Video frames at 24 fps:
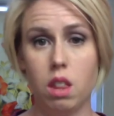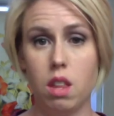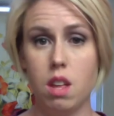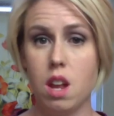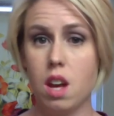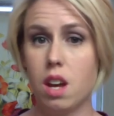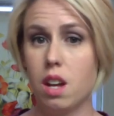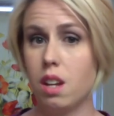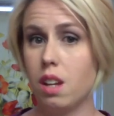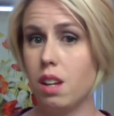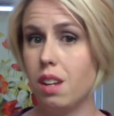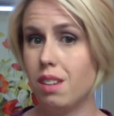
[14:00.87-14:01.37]
that
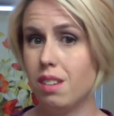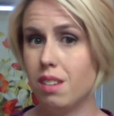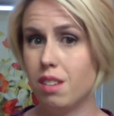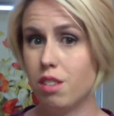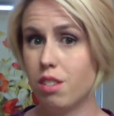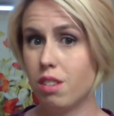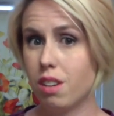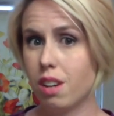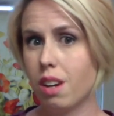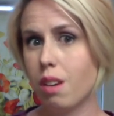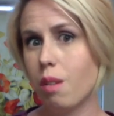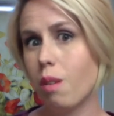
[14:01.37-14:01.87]
I need to
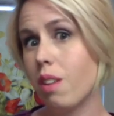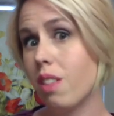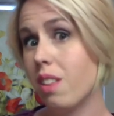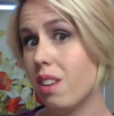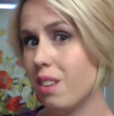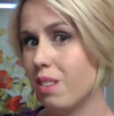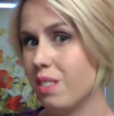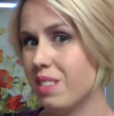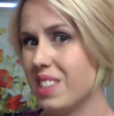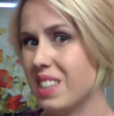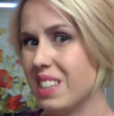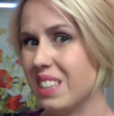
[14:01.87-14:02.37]
share with
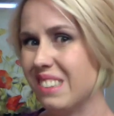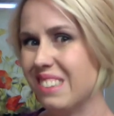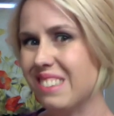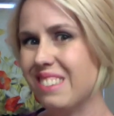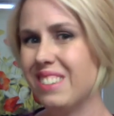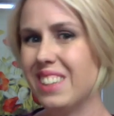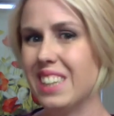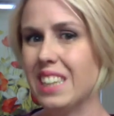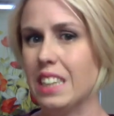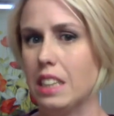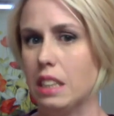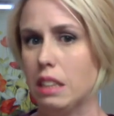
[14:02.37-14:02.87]
you
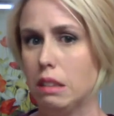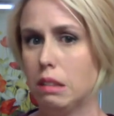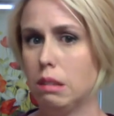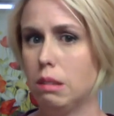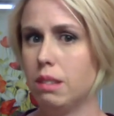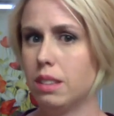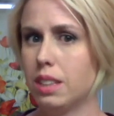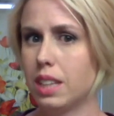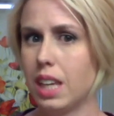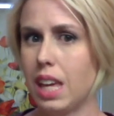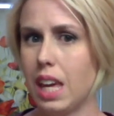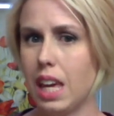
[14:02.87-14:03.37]
soon
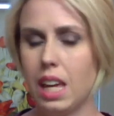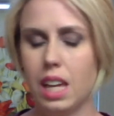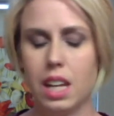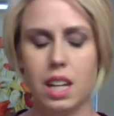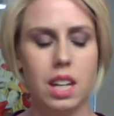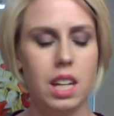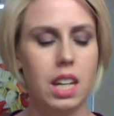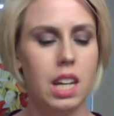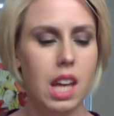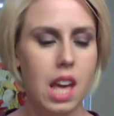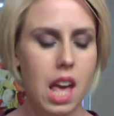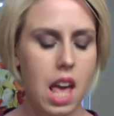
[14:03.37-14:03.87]
as I can.